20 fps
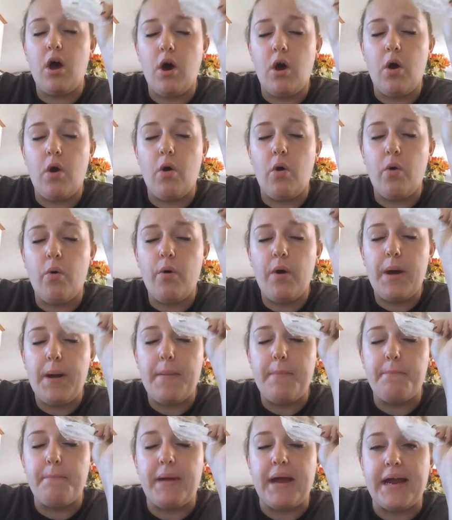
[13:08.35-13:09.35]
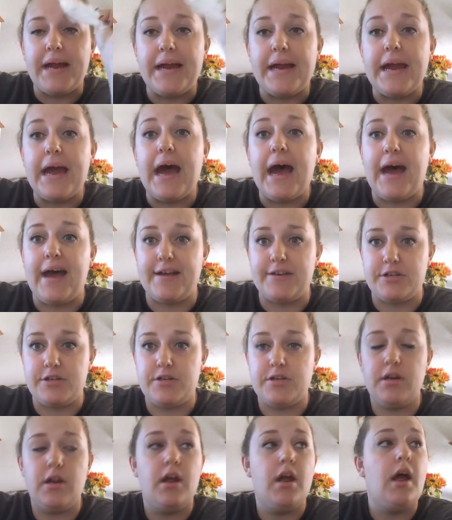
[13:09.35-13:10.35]
Oh my
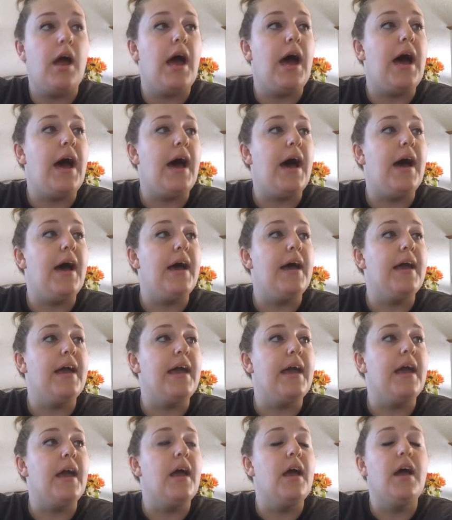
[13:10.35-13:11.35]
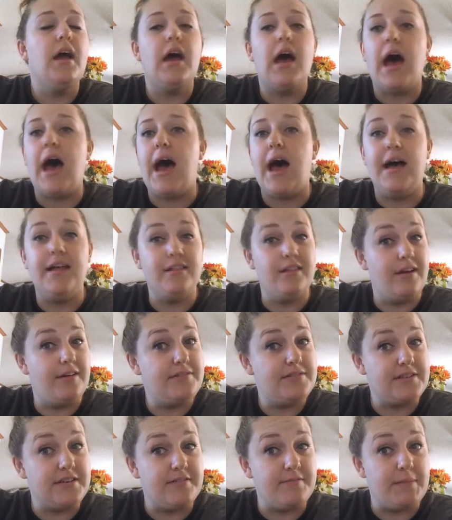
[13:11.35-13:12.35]
gosh. I
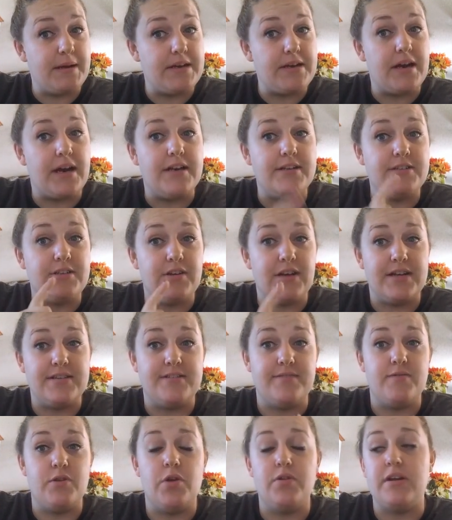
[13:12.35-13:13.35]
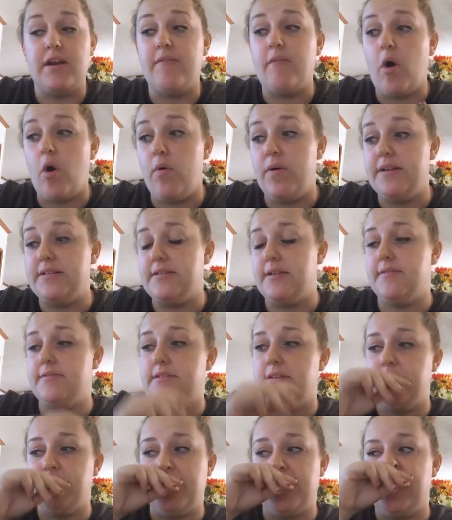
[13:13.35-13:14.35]
love Sniff My Tarts. You guys have known I've always loved
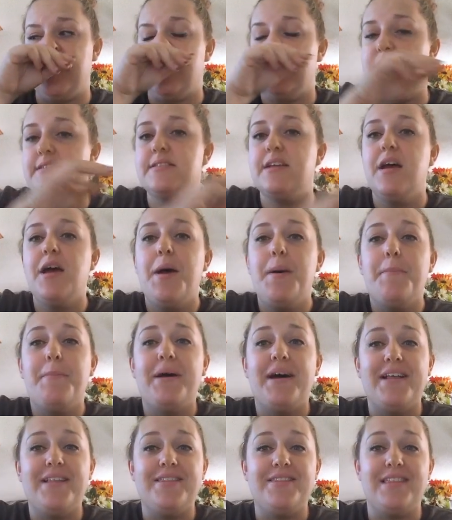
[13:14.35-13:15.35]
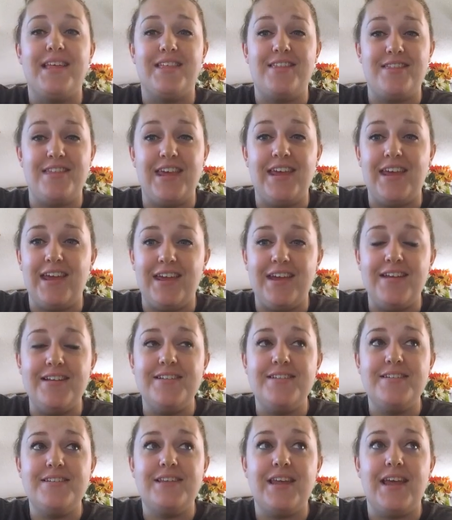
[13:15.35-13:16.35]
Sniff My Tarts. But the thing
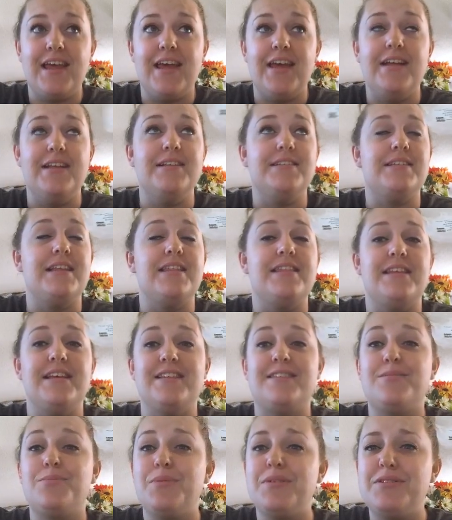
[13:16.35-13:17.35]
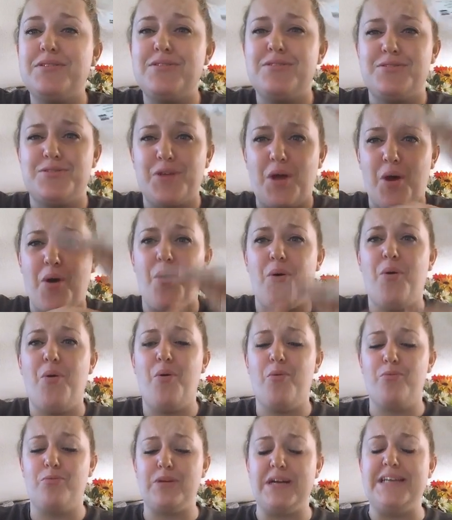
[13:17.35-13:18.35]
is this was
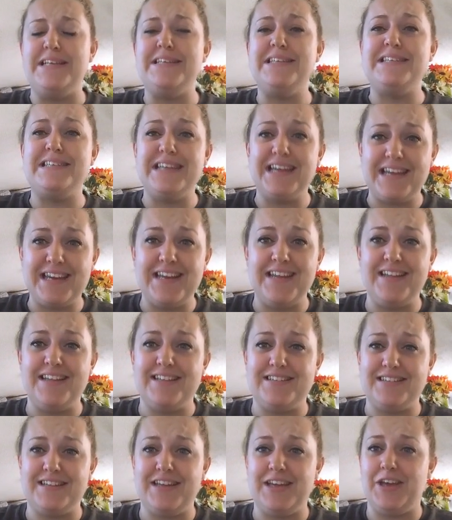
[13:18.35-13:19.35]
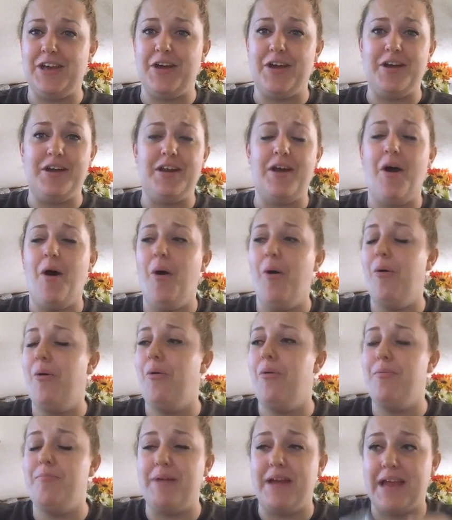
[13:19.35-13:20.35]
so ridiculously good.
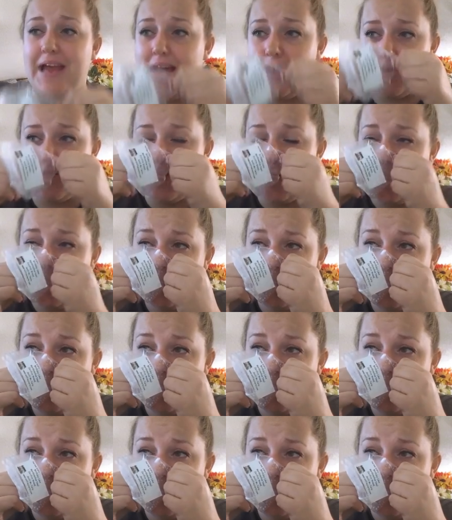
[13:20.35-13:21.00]
Oh my gosh.